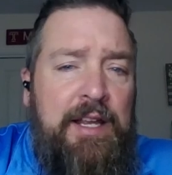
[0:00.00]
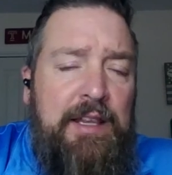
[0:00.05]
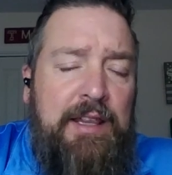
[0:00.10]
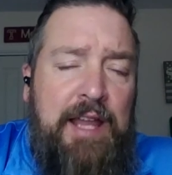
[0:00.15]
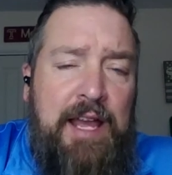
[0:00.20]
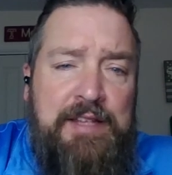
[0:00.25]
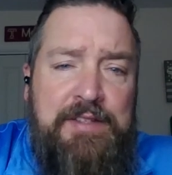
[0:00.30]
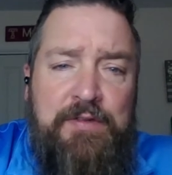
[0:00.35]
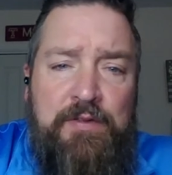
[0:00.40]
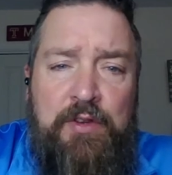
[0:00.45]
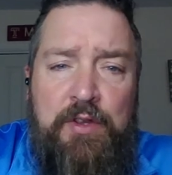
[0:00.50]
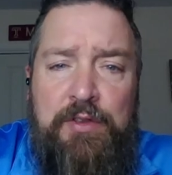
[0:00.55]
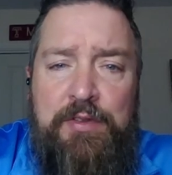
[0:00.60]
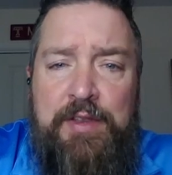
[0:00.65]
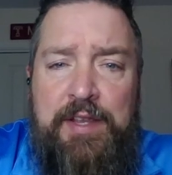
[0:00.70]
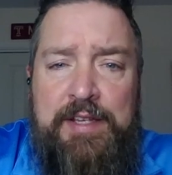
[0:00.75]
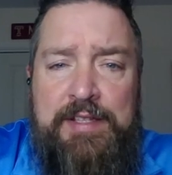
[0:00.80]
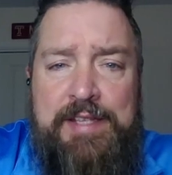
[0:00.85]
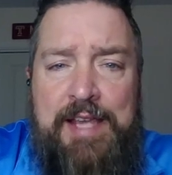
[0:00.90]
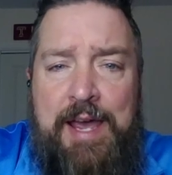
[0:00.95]
Lots of good
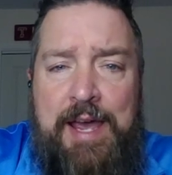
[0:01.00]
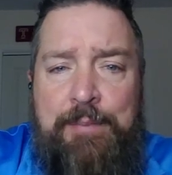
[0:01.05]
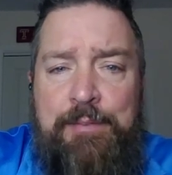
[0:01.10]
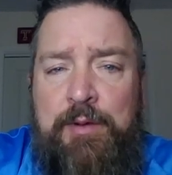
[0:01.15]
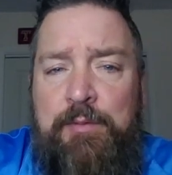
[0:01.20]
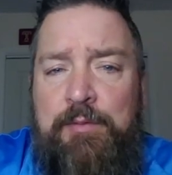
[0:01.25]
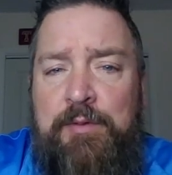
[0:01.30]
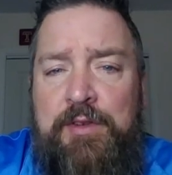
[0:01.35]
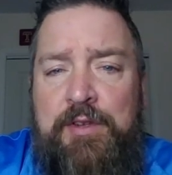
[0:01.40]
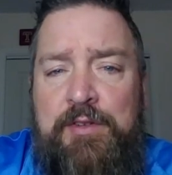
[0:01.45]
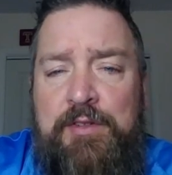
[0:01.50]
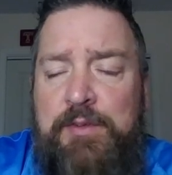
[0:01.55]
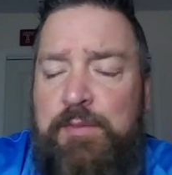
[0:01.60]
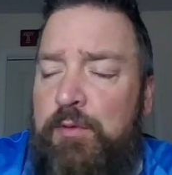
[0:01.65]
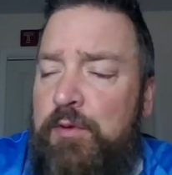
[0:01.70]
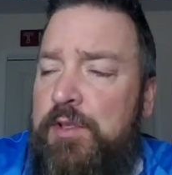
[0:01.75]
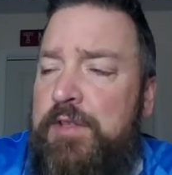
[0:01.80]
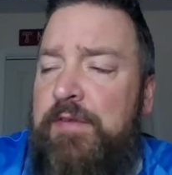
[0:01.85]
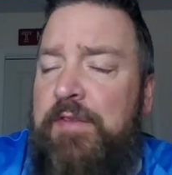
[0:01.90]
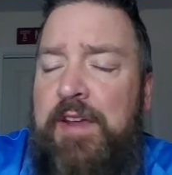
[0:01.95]
things happening with their
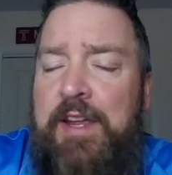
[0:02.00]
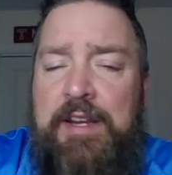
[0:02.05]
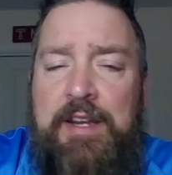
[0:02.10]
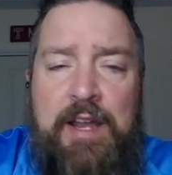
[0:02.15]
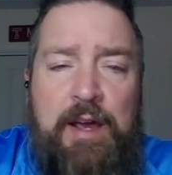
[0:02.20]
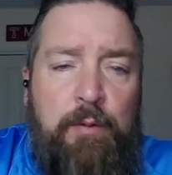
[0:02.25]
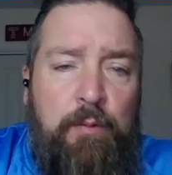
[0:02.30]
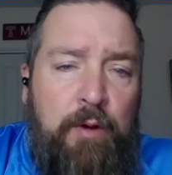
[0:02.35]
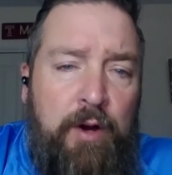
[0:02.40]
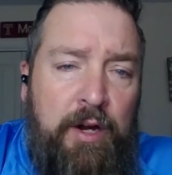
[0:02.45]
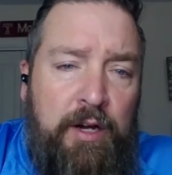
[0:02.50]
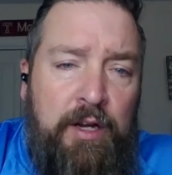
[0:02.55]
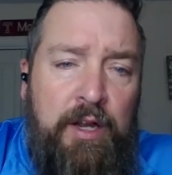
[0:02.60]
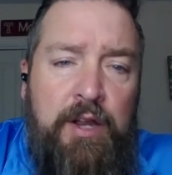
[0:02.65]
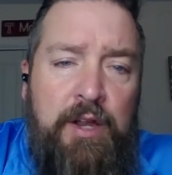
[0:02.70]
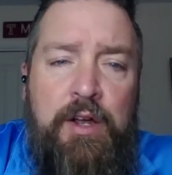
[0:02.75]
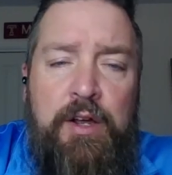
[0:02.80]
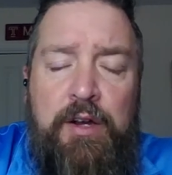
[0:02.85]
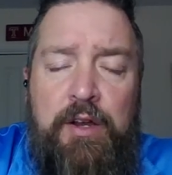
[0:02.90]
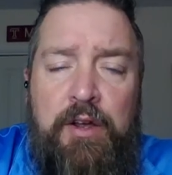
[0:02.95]
sports fan network.
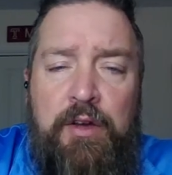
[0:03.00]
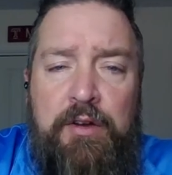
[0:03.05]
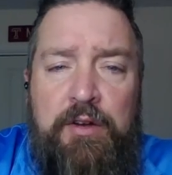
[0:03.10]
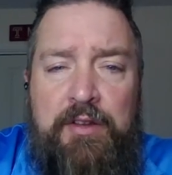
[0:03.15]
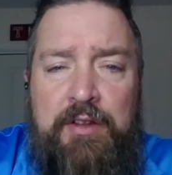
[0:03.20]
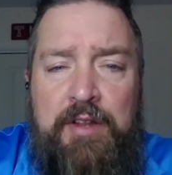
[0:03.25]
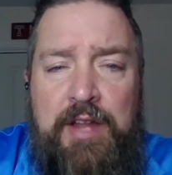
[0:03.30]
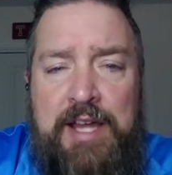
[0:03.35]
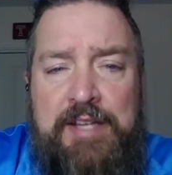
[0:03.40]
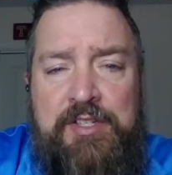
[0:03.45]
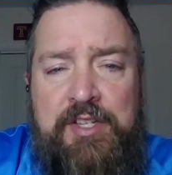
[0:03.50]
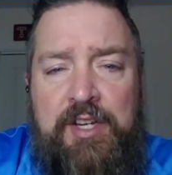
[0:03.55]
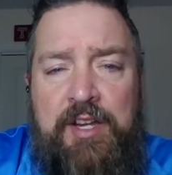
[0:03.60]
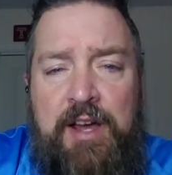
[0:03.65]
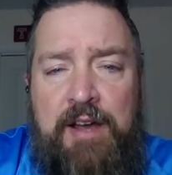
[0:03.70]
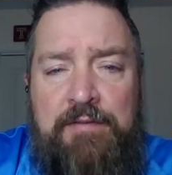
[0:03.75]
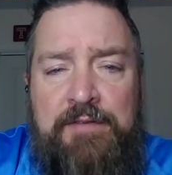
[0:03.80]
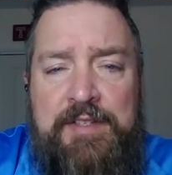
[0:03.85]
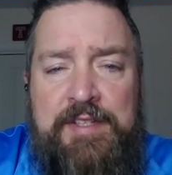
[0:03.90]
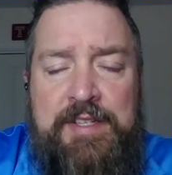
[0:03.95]
Go to
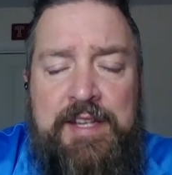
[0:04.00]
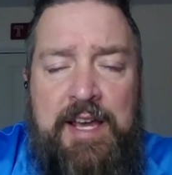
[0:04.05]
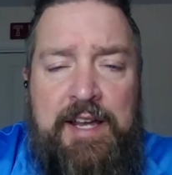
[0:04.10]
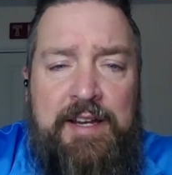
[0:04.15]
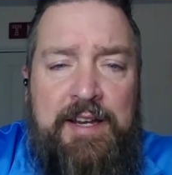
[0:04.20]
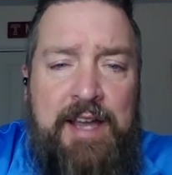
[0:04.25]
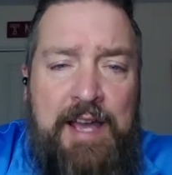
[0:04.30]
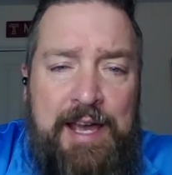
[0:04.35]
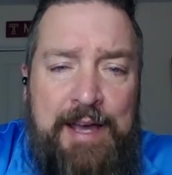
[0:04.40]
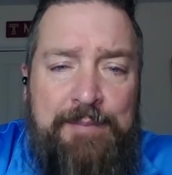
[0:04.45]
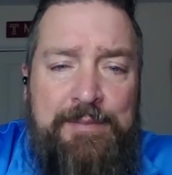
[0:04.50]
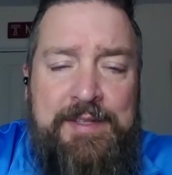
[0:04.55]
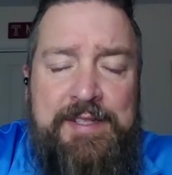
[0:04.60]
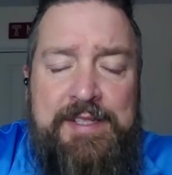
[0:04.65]
clashingconference.com to